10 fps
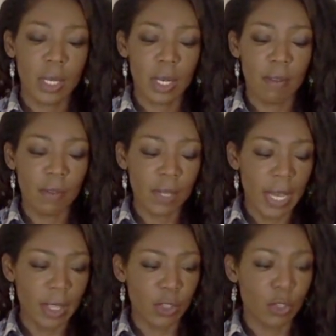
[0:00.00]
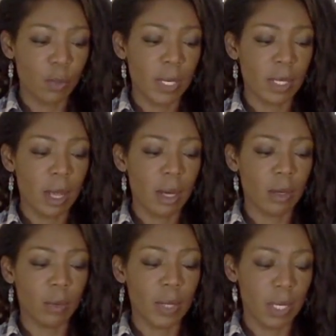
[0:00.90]
And I feel like this should be a
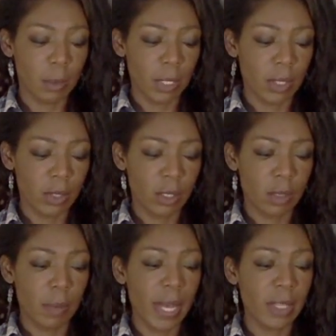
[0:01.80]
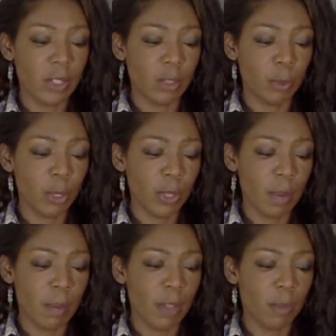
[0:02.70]
longer reading because it's the Pisces birthday
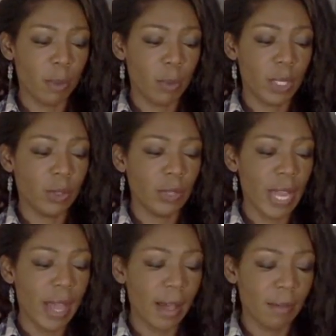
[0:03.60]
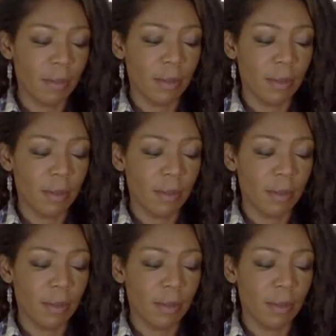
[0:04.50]
month, but we don't have